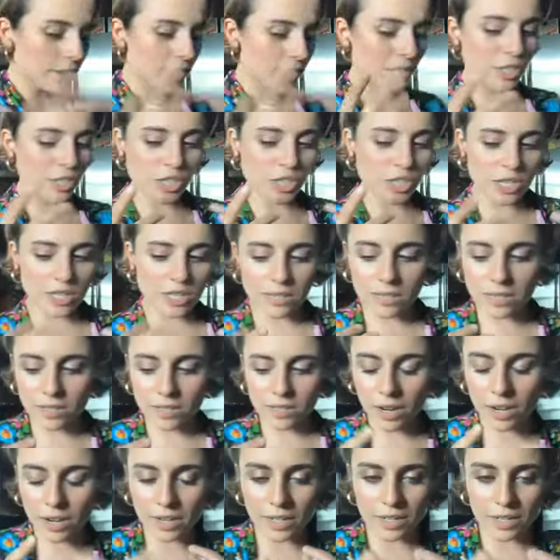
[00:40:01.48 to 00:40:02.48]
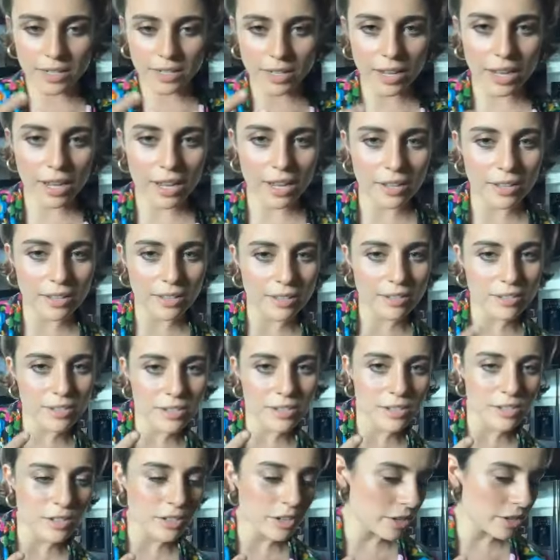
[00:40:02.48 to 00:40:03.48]
The cheese is starting to
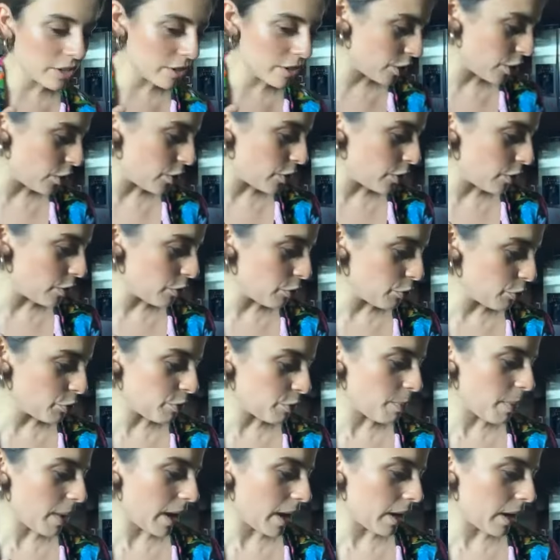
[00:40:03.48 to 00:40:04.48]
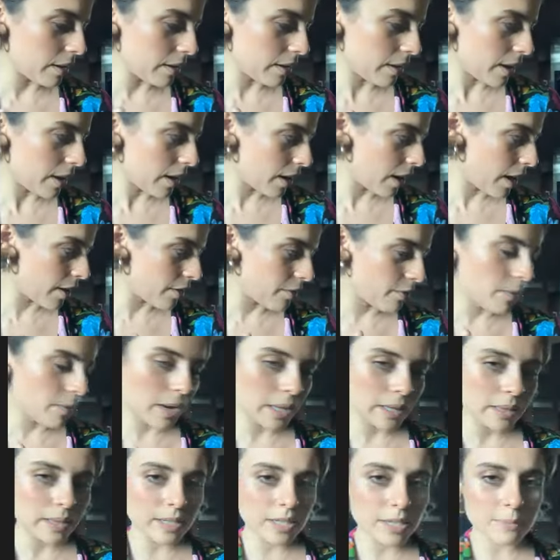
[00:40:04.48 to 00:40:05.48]
ooze, but I kind of
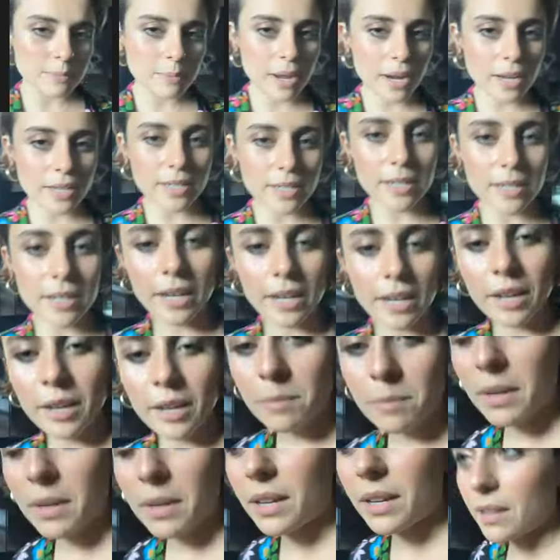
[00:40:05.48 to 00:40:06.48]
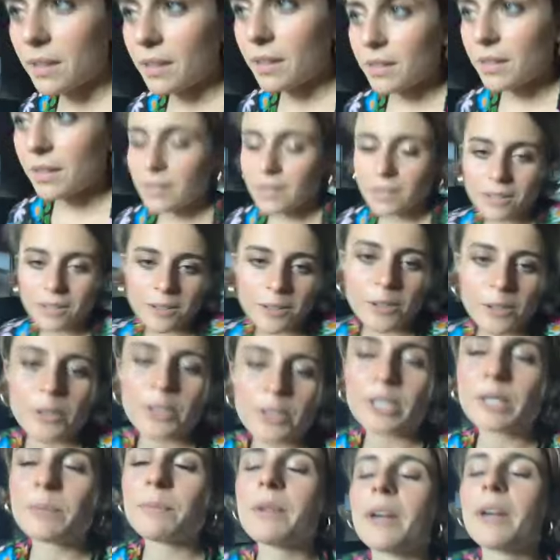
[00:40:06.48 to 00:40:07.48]
want the speck to get a bit
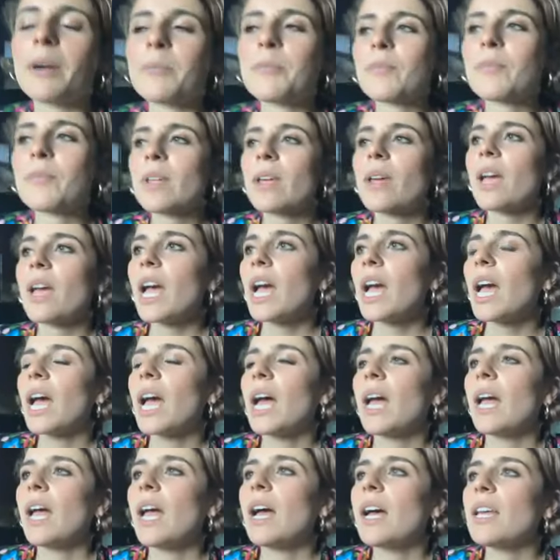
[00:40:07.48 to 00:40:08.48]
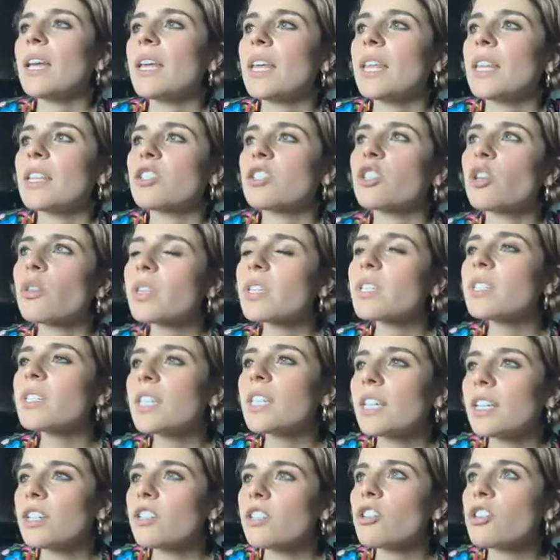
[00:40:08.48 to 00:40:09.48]
crispier. So the
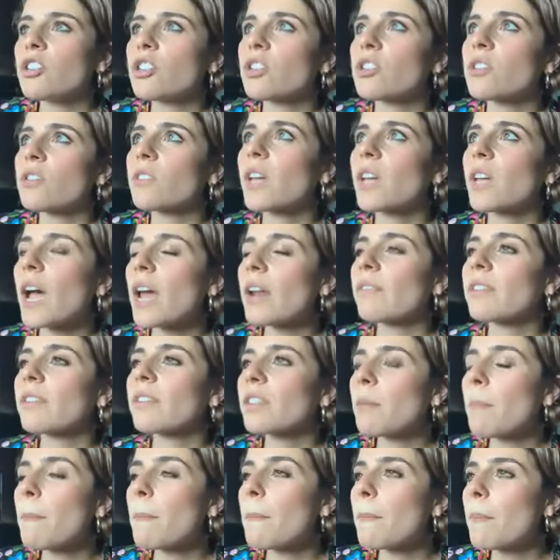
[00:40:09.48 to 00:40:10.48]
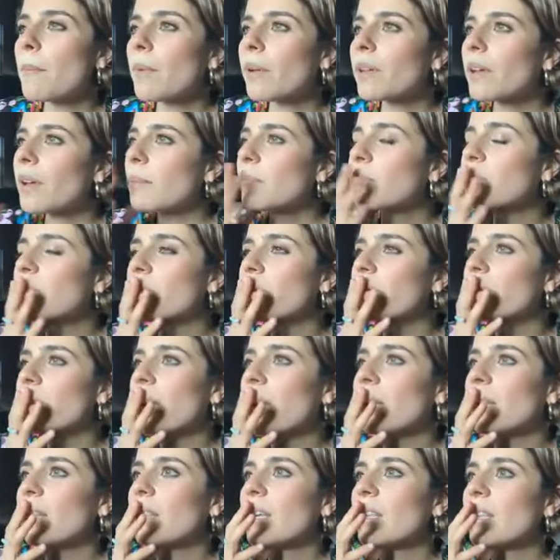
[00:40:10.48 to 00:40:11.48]
dish, I'm
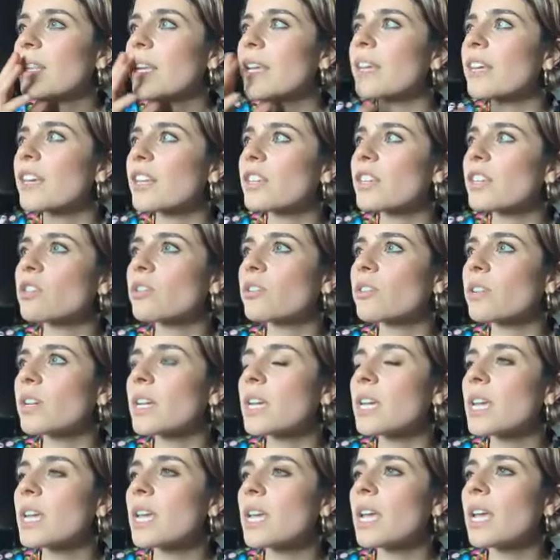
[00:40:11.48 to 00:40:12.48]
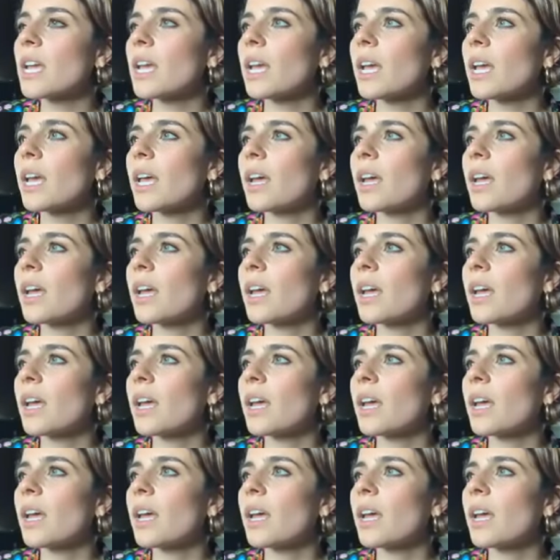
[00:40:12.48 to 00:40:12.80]
trying to think the history.